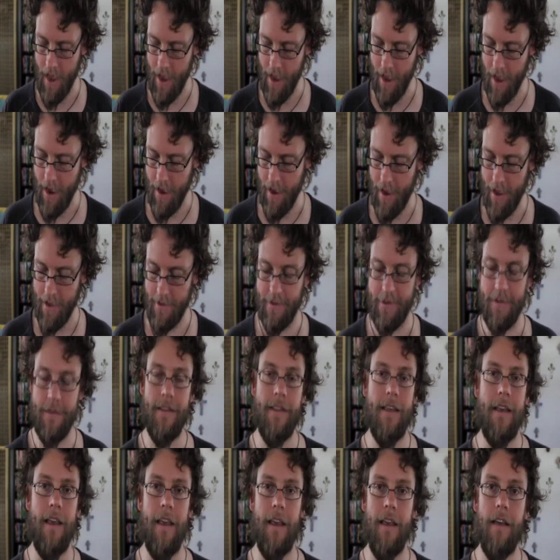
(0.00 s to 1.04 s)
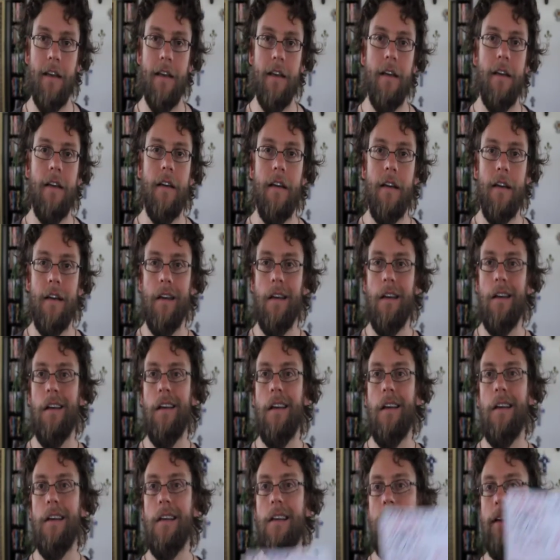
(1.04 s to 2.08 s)
a, hence the
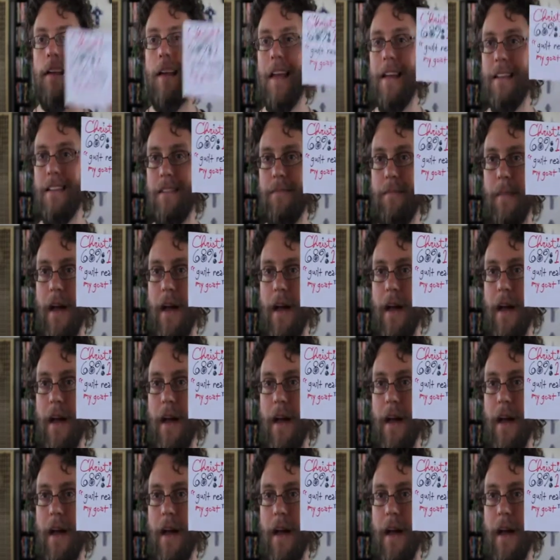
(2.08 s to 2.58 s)
gets